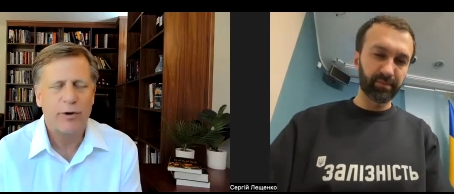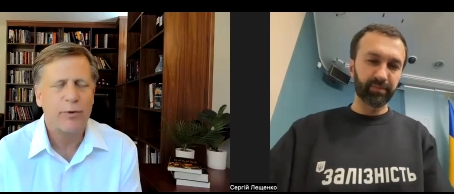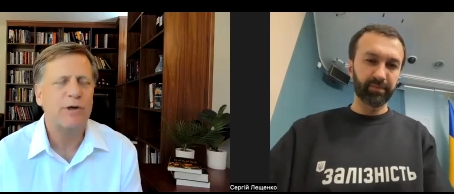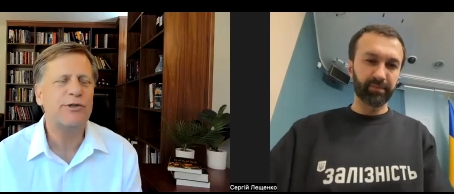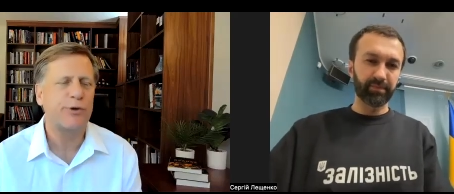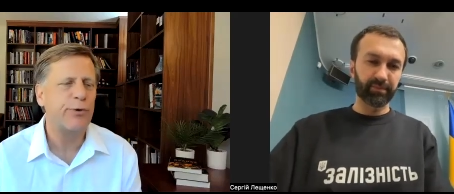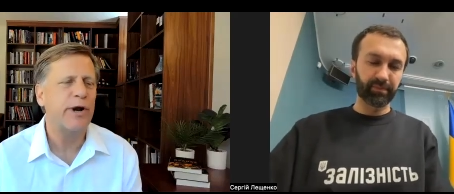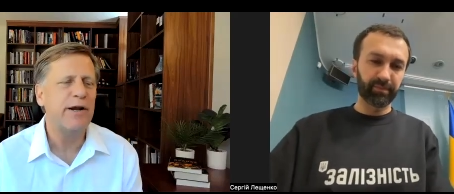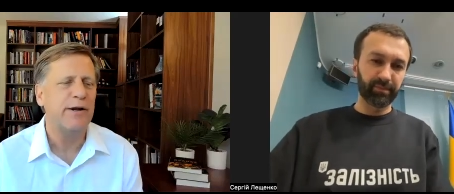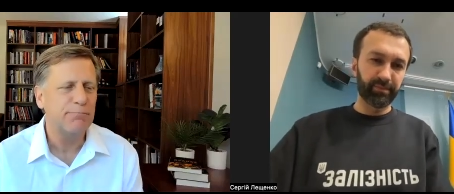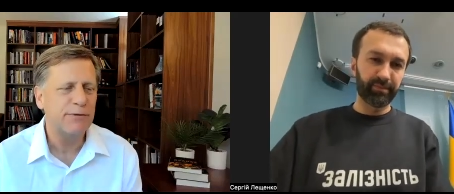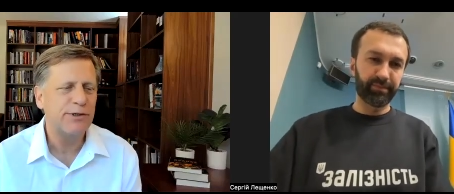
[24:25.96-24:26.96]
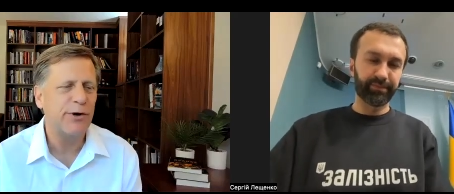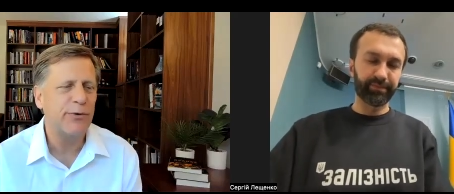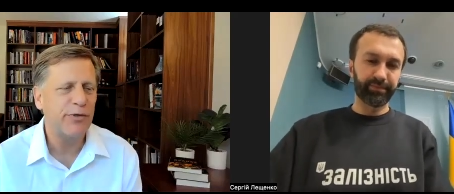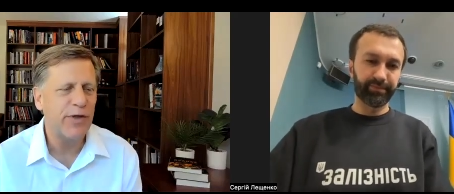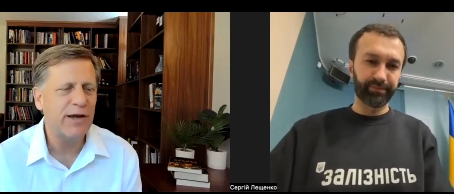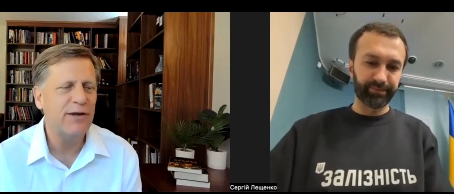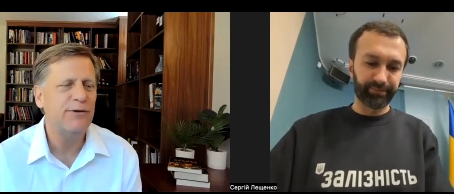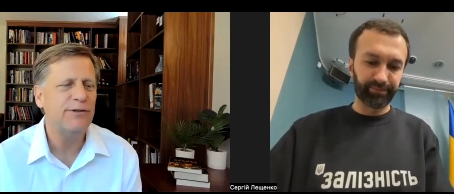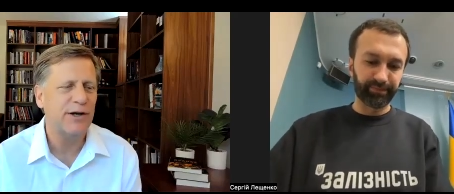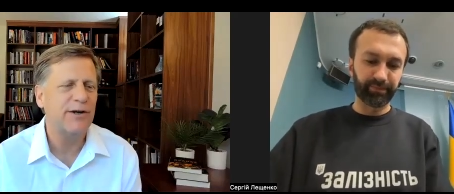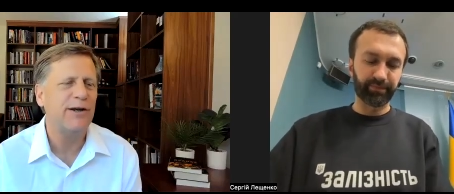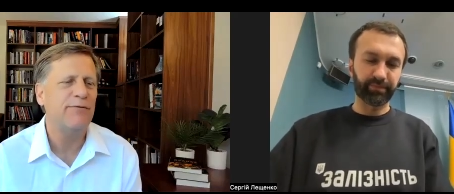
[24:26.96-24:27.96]
Speaker 1: was created. So thank you,
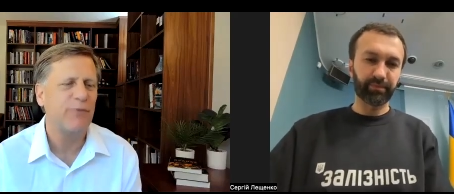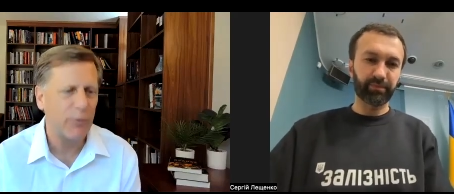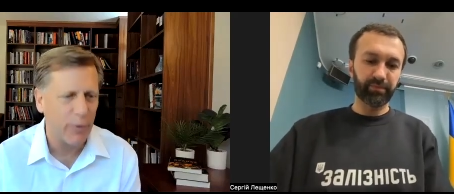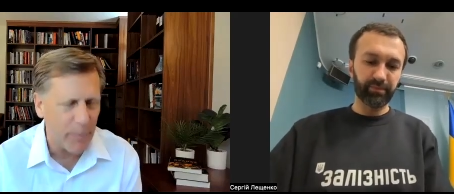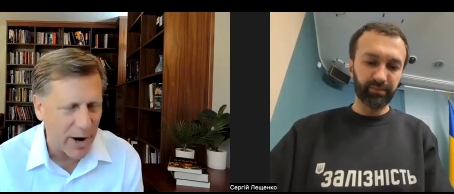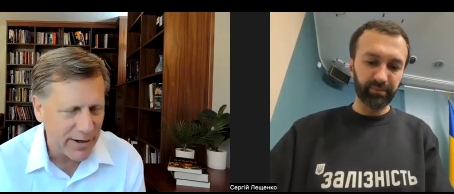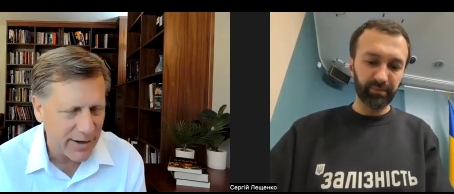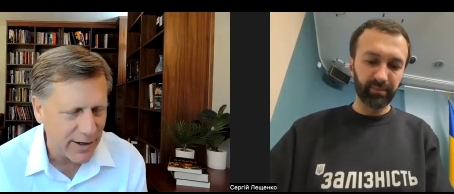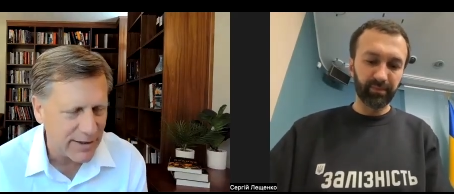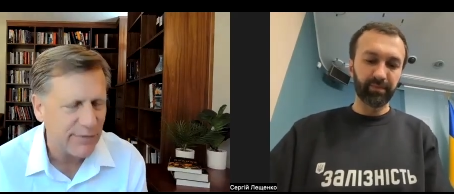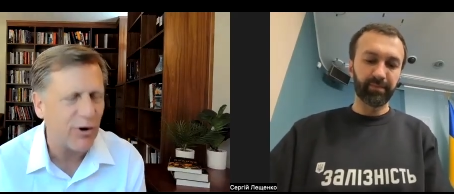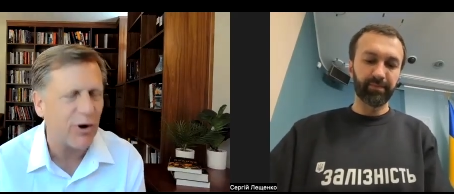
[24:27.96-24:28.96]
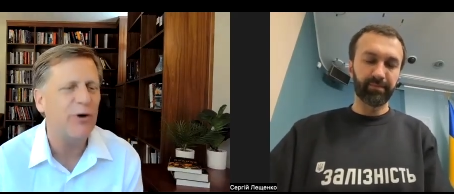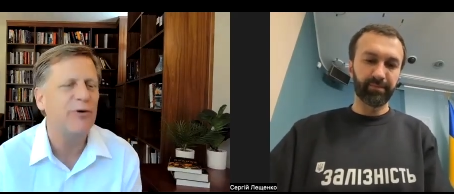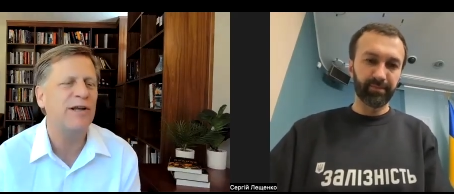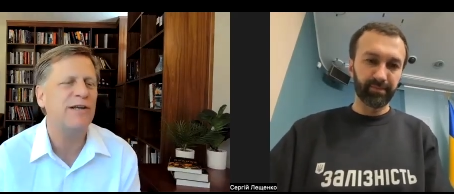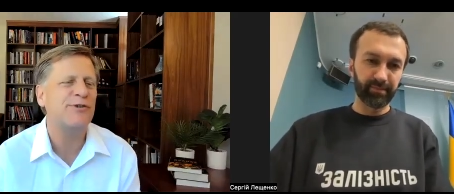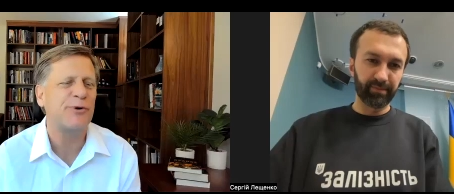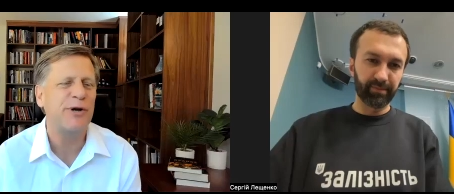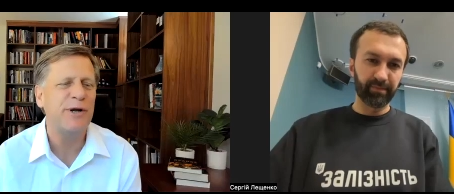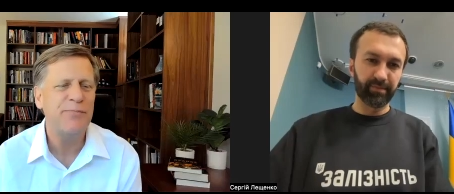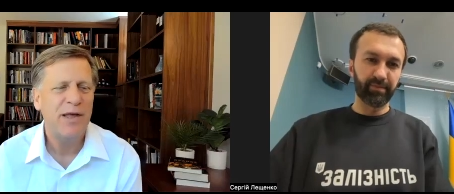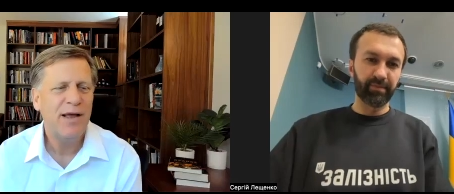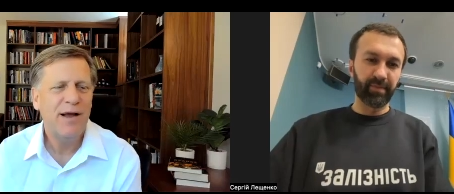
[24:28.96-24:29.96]
Sergei, for reminding us of our own history.
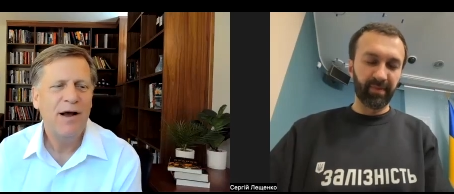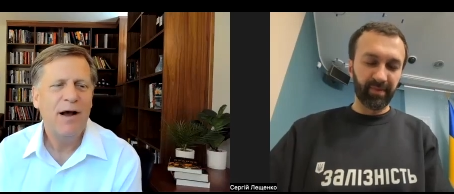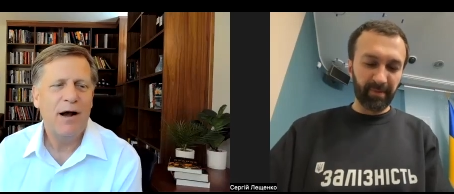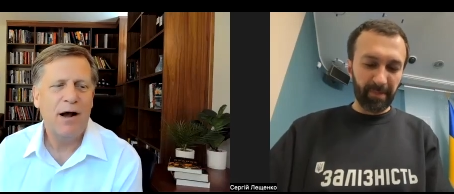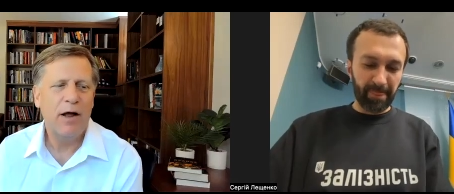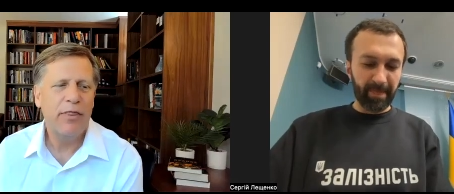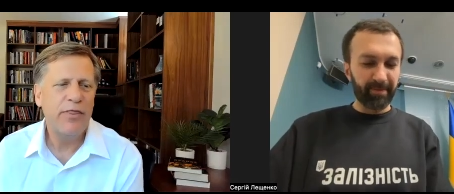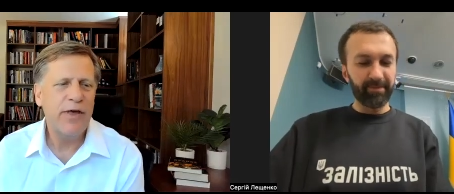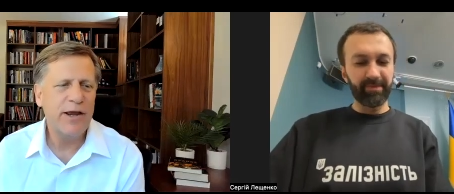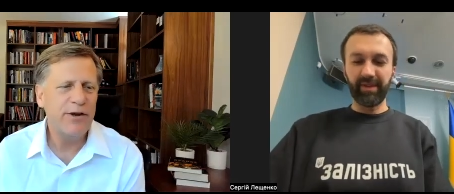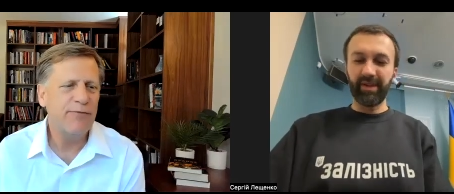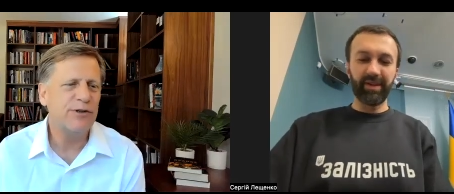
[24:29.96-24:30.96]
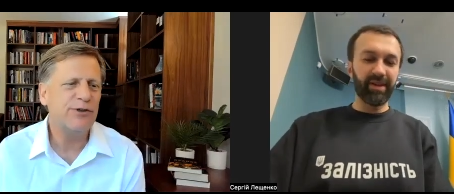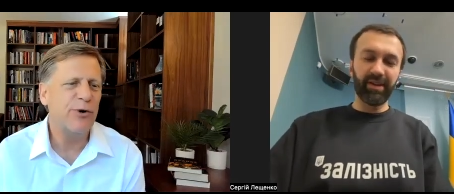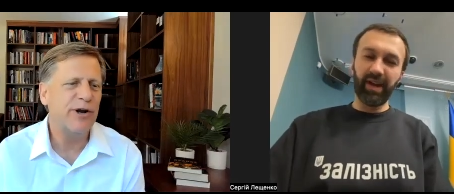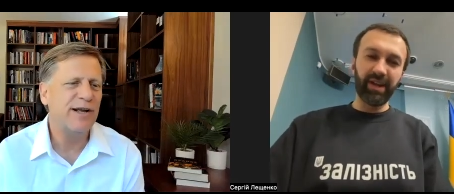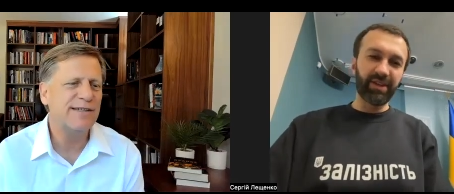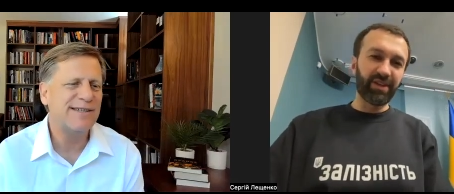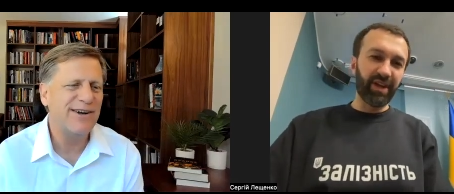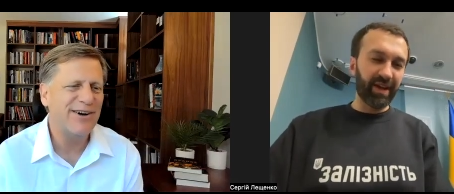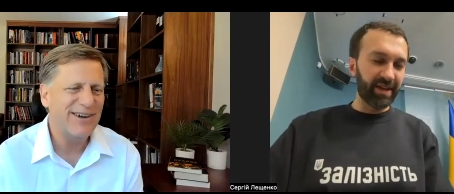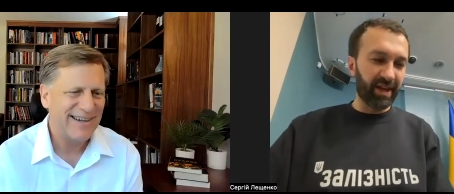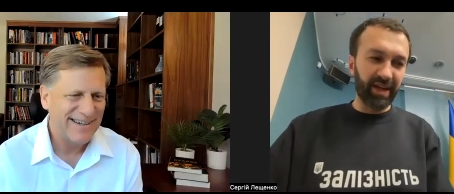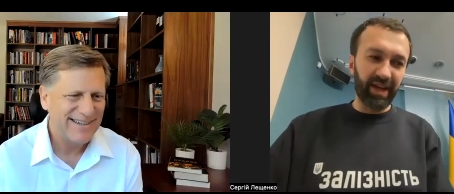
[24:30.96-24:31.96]
Uh, thank you for joining I, us here.
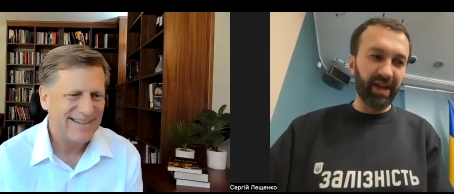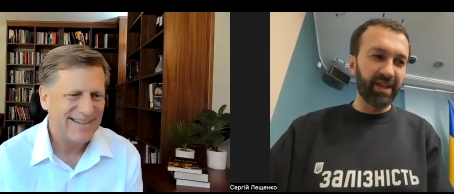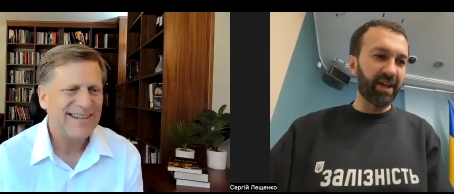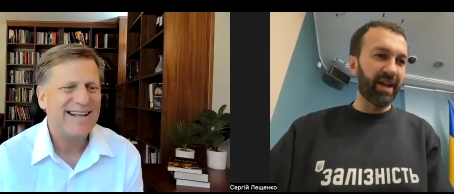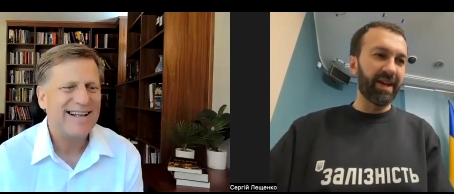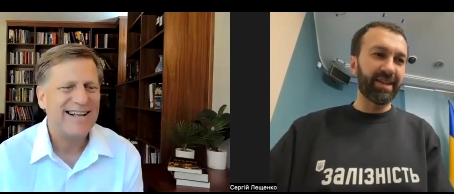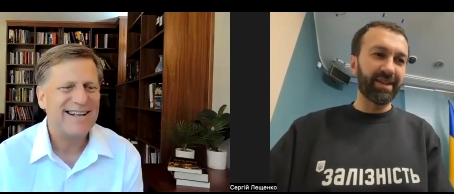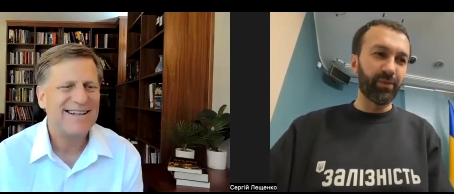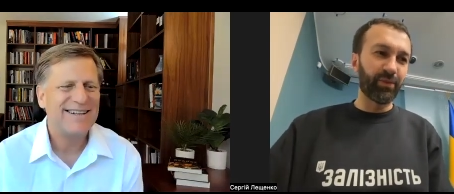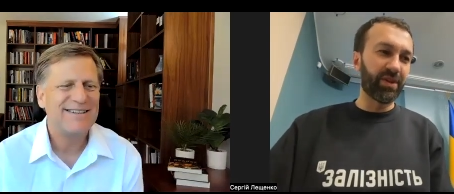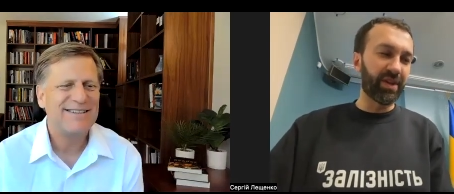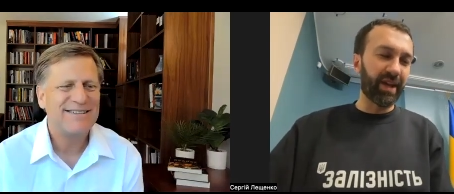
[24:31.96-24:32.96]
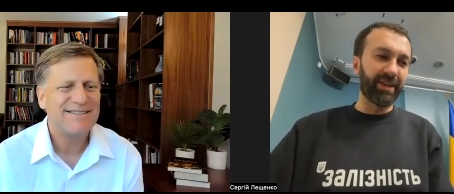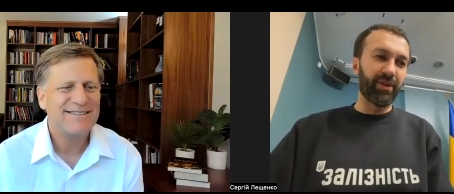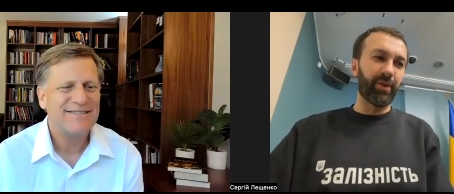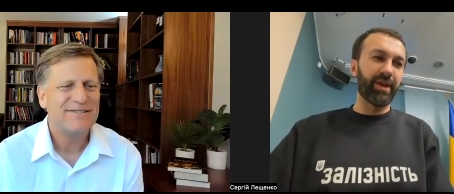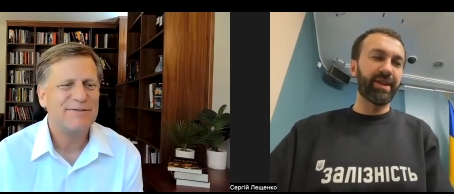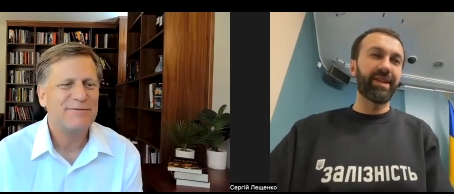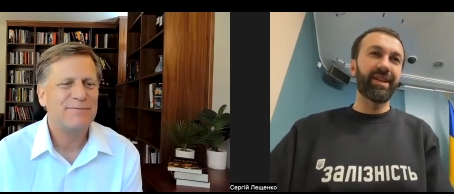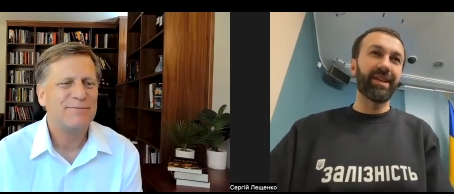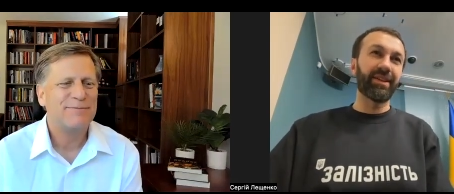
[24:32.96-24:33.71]
Speaker 2: I, I, I, had no idea